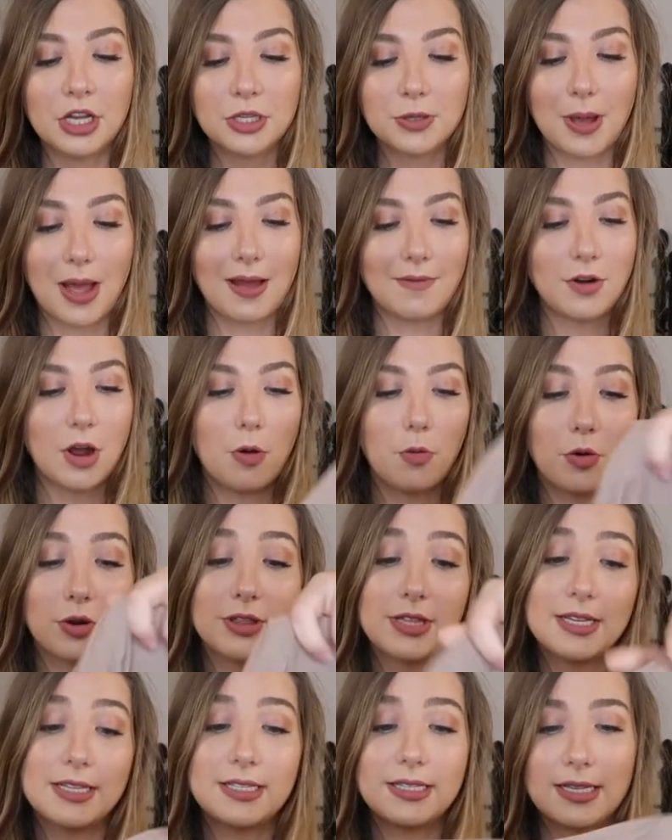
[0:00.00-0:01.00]
So I have not
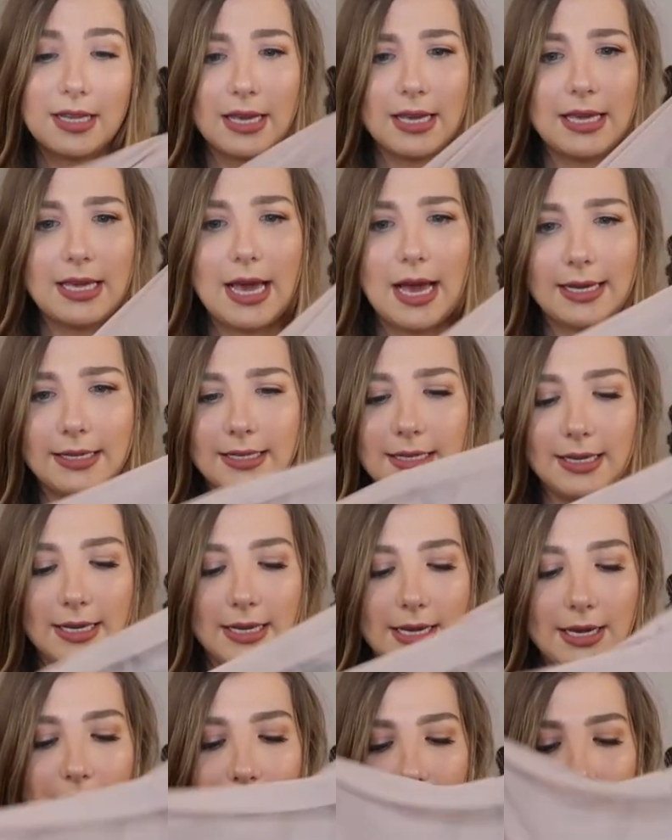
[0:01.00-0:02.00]
worn this yet
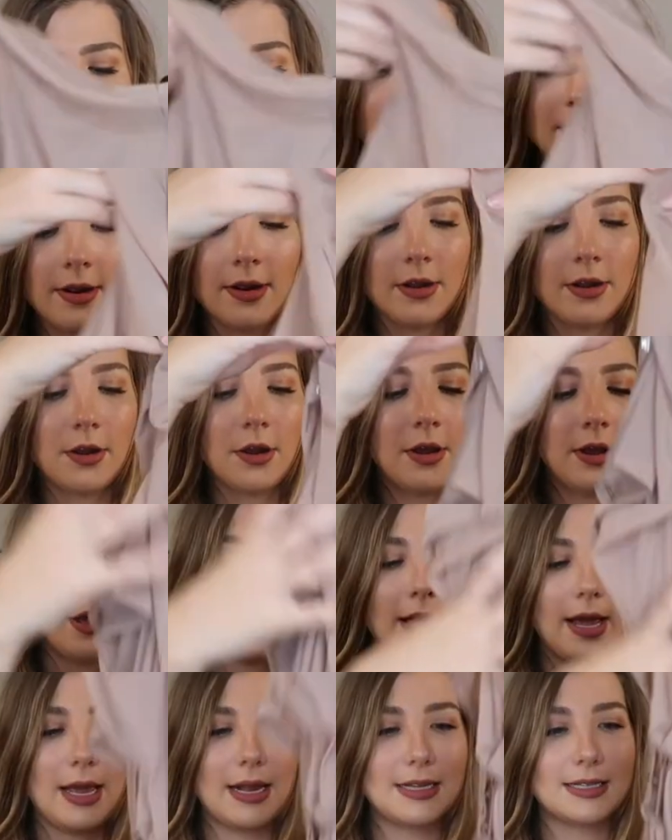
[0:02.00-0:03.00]
either.
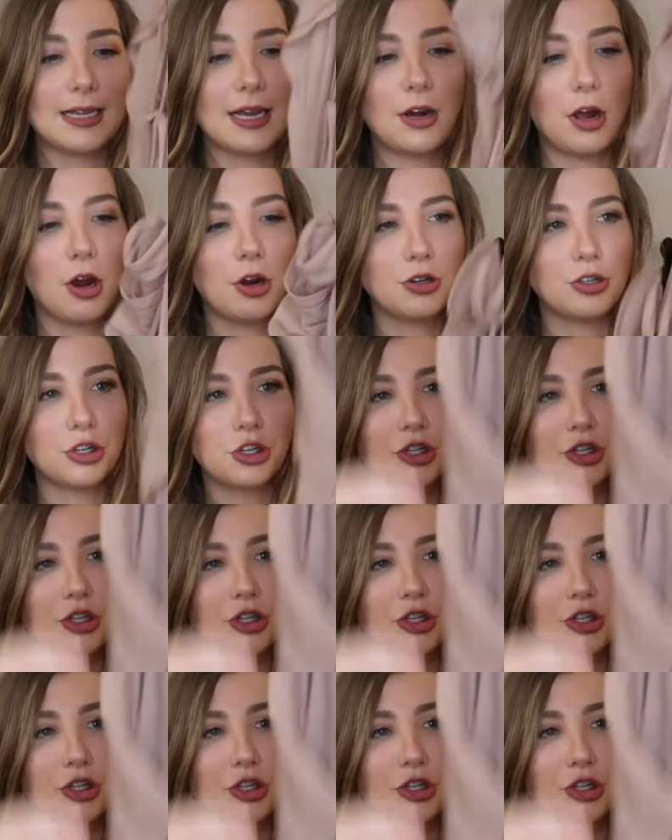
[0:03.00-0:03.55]
And it's kind of hard